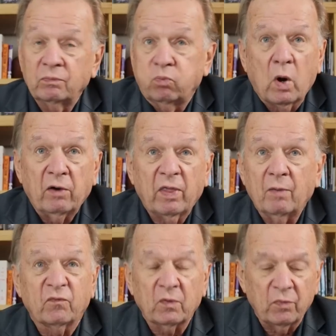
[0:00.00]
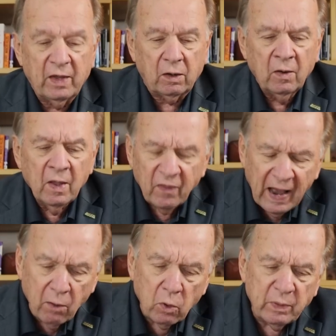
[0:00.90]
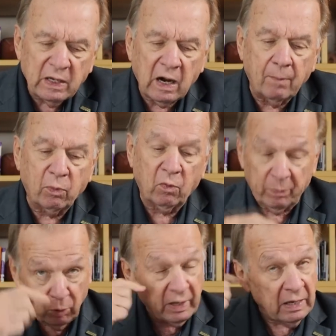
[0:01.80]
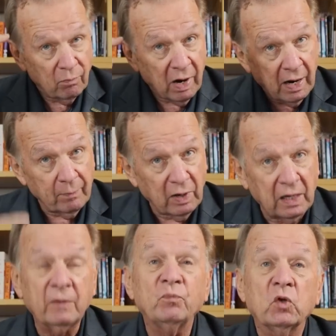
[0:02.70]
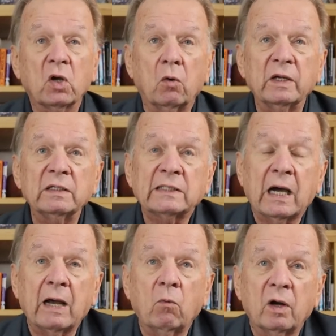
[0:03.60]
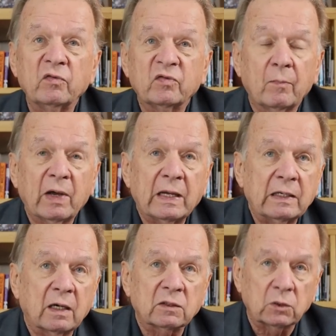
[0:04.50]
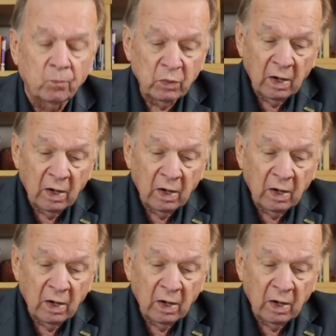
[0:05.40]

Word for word: wear them from there. That would be comparable in my mind to going to Taiwan Semiconductor.